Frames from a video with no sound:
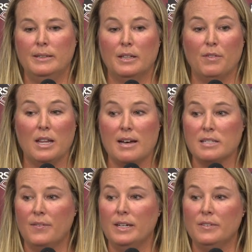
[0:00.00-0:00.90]
the
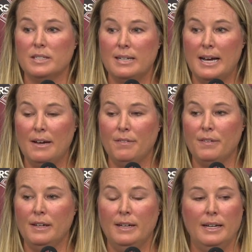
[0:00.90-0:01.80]
philosophy of a staff
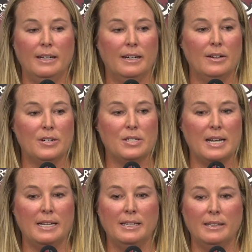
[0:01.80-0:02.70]
and
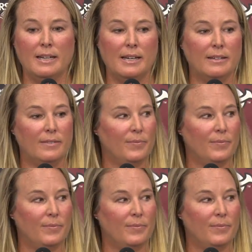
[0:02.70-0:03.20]
understanding that